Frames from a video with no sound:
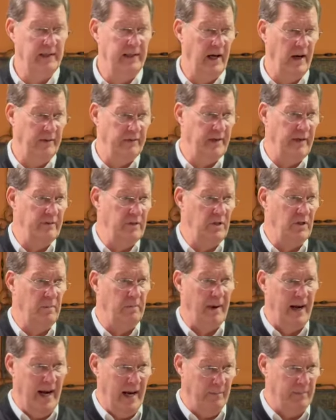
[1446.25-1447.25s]
Now, I've given you a
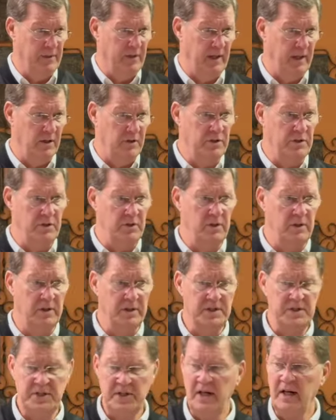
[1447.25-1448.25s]
map there so you can
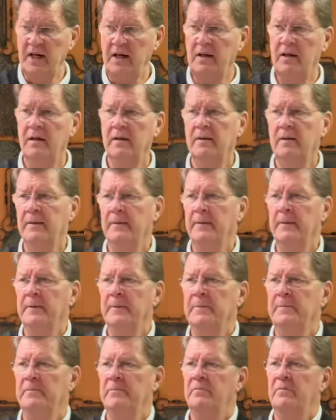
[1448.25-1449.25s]
see
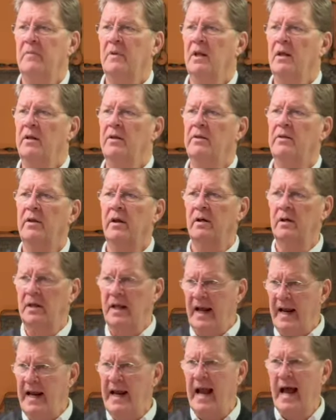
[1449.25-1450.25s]
the
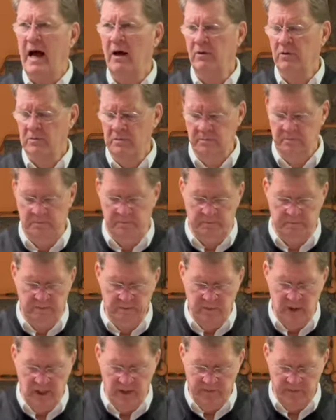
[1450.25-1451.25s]
layout
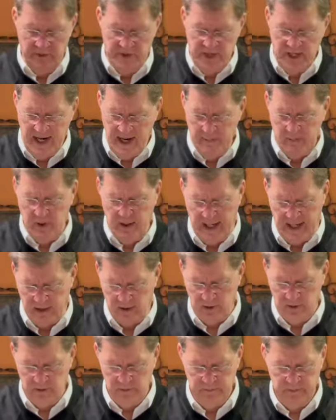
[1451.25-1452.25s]
of the
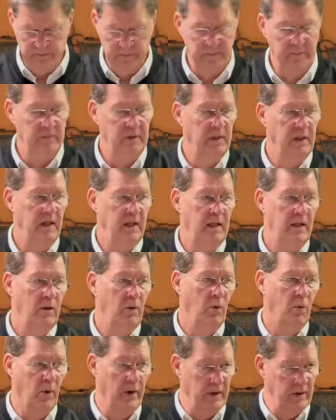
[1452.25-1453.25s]
tabernacle,
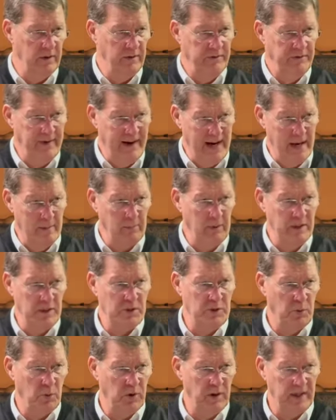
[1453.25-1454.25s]
where the
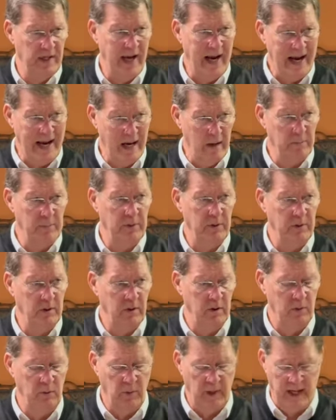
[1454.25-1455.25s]
families were to camp
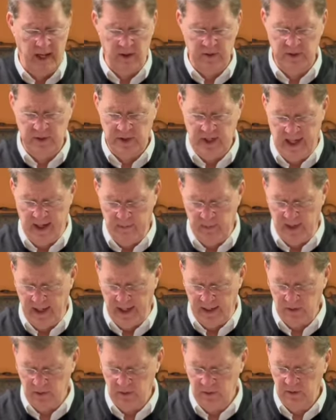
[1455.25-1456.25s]
around the
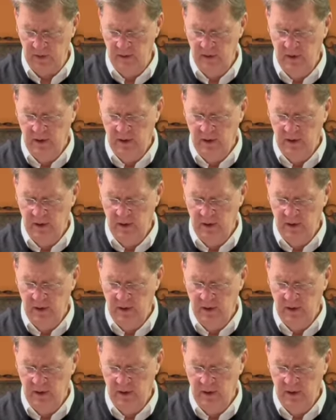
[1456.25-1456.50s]
tabernacle.